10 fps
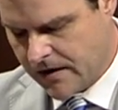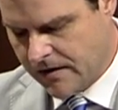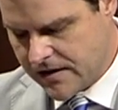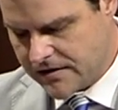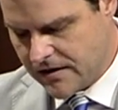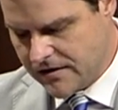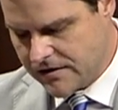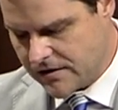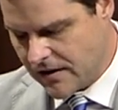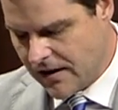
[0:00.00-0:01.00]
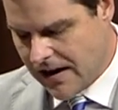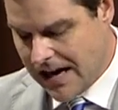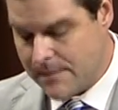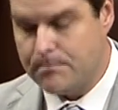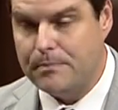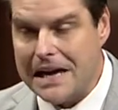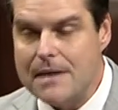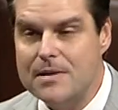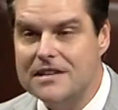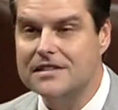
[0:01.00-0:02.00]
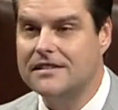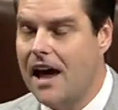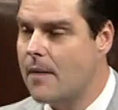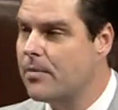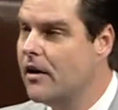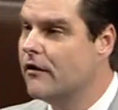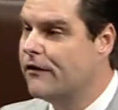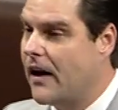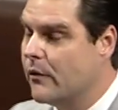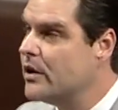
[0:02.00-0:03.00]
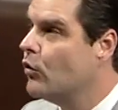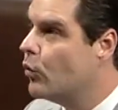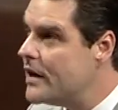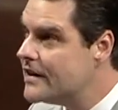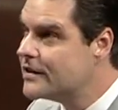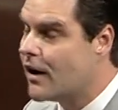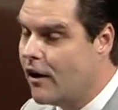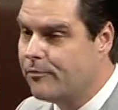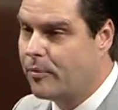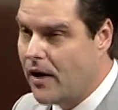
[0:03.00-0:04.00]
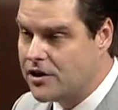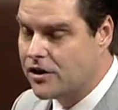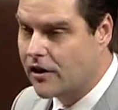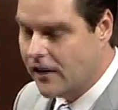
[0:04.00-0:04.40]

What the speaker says: I support Speaker McCarthy, yes. And he's leading right